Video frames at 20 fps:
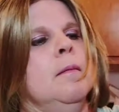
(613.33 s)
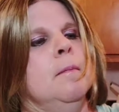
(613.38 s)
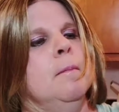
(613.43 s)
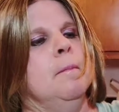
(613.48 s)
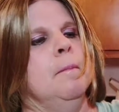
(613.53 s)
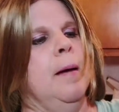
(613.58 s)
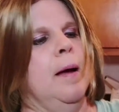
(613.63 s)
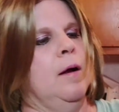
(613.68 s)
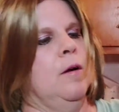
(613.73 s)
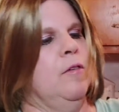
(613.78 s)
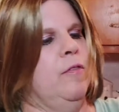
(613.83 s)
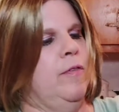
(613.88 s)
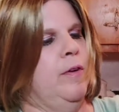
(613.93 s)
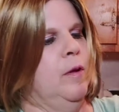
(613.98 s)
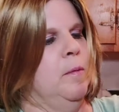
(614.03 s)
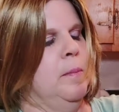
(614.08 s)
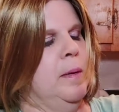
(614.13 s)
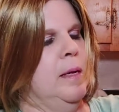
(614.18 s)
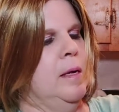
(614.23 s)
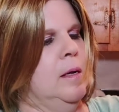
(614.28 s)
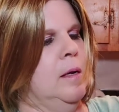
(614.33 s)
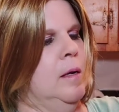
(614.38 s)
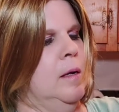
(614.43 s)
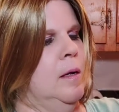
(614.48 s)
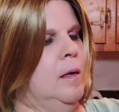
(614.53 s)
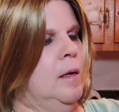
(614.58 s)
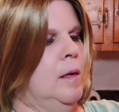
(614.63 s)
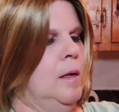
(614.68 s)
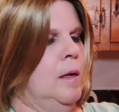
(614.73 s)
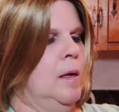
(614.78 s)
monofilament
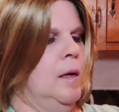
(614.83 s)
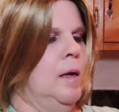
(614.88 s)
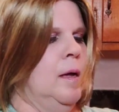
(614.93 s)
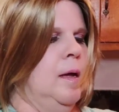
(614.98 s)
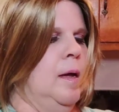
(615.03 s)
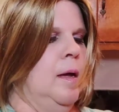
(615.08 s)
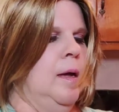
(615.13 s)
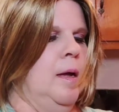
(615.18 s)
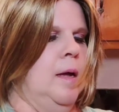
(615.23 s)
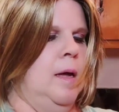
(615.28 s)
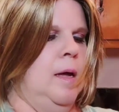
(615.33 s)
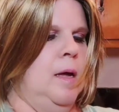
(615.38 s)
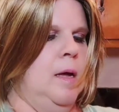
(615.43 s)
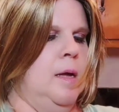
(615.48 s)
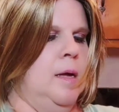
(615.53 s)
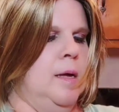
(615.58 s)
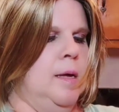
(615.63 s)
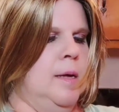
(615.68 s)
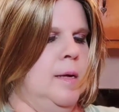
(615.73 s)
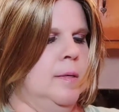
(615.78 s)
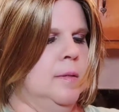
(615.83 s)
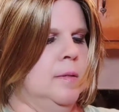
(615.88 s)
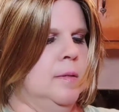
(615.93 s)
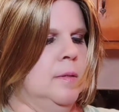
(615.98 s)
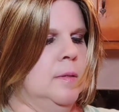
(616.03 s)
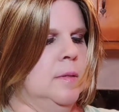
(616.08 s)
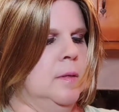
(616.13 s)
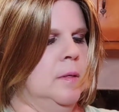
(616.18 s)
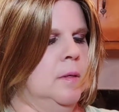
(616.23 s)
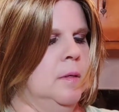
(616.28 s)

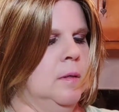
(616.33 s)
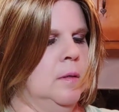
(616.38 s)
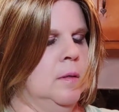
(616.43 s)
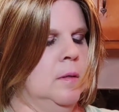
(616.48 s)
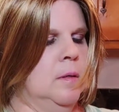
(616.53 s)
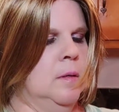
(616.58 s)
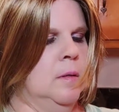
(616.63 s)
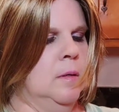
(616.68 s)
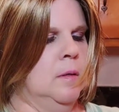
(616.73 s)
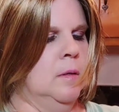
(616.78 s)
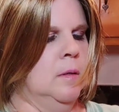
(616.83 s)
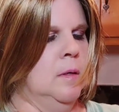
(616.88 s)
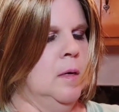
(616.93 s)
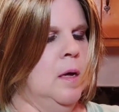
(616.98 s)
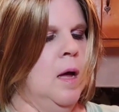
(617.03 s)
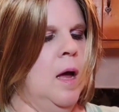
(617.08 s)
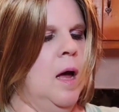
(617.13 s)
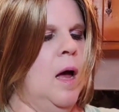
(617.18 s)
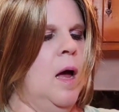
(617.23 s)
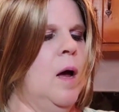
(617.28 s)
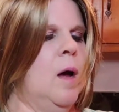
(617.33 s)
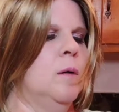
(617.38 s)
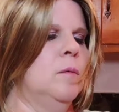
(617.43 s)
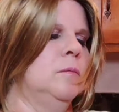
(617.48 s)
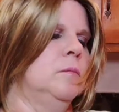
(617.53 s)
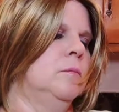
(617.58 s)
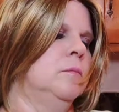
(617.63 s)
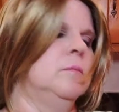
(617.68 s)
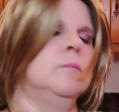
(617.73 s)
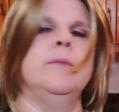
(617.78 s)
is, oh,
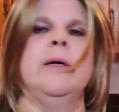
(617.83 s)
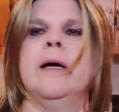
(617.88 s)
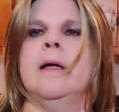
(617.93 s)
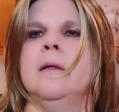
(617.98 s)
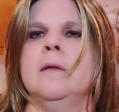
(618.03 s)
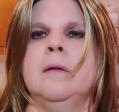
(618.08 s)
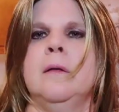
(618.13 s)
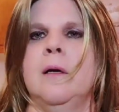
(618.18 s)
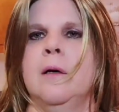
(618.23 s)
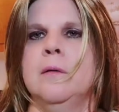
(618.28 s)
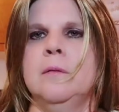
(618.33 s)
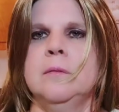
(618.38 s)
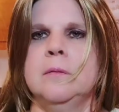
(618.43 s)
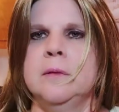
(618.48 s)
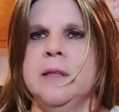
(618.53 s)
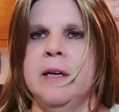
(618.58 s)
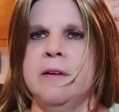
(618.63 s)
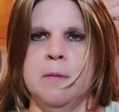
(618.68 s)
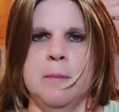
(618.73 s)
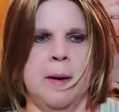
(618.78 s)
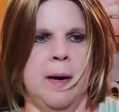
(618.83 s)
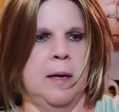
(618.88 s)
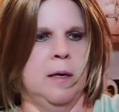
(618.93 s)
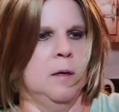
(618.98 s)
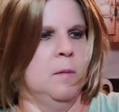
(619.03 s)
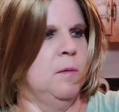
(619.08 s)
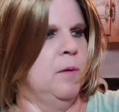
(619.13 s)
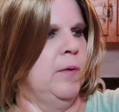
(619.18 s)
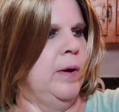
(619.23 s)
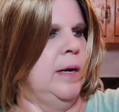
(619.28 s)
well, no, never mind. The
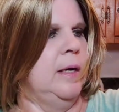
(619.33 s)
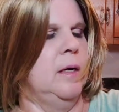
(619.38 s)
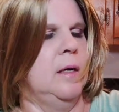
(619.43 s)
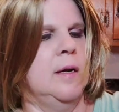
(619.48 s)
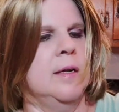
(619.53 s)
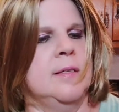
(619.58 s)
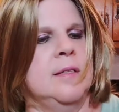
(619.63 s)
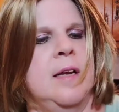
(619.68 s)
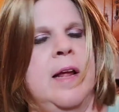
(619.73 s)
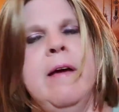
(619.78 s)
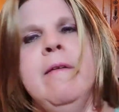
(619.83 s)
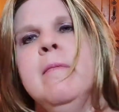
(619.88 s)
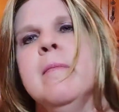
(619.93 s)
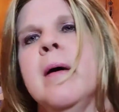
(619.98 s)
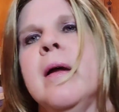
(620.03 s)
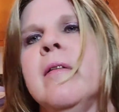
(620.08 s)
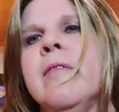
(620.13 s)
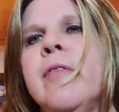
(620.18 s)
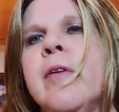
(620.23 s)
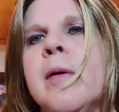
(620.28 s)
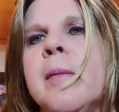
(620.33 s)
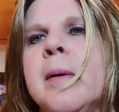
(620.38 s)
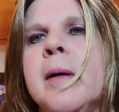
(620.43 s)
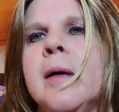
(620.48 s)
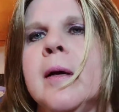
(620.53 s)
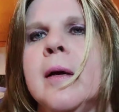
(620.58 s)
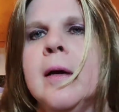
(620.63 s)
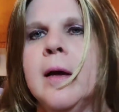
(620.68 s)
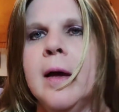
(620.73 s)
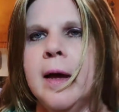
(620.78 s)
Miranda doesn't have a monofilament. It
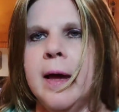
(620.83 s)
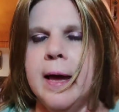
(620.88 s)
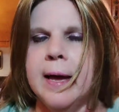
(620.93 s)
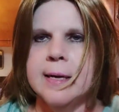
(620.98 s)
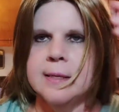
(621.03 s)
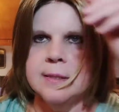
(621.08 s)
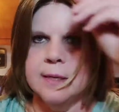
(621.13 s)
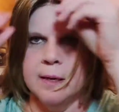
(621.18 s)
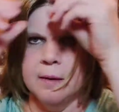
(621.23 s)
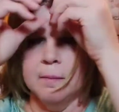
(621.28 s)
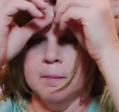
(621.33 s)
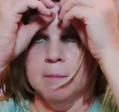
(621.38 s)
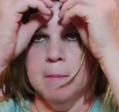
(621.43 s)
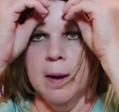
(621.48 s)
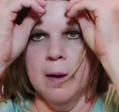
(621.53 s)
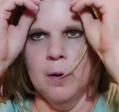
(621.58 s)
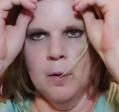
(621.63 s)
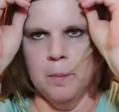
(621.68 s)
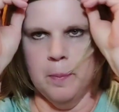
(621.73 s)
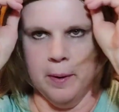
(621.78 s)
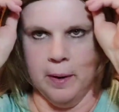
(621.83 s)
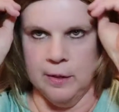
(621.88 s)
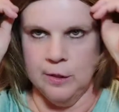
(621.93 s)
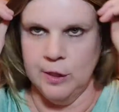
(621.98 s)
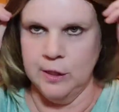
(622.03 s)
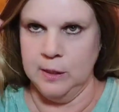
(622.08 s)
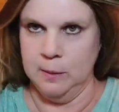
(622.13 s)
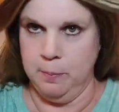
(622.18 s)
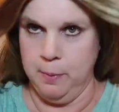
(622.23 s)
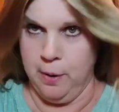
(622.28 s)
has a mono part,
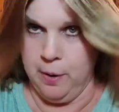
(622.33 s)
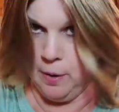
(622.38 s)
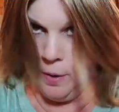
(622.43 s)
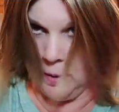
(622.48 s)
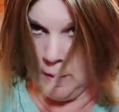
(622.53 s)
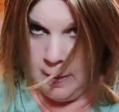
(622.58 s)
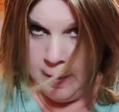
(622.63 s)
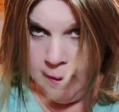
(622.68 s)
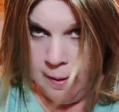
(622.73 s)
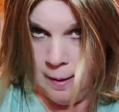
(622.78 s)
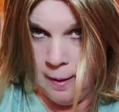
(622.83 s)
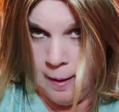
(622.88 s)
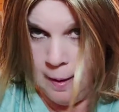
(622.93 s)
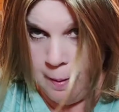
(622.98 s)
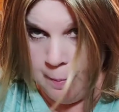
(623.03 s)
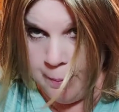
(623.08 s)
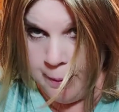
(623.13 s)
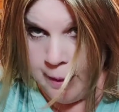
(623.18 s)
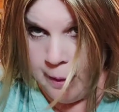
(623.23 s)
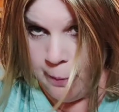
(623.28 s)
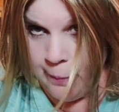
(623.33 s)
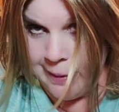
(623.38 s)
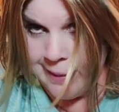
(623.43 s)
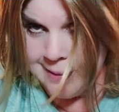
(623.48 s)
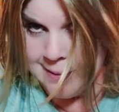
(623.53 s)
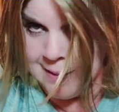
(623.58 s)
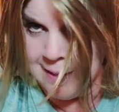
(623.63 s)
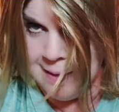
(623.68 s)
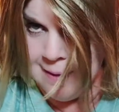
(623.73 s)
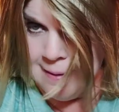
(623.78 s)
just a part. But anyways,
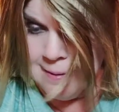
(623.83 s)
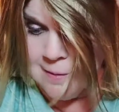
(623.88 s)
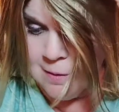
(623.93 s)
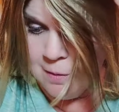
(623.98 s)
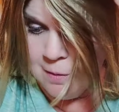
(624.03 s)
so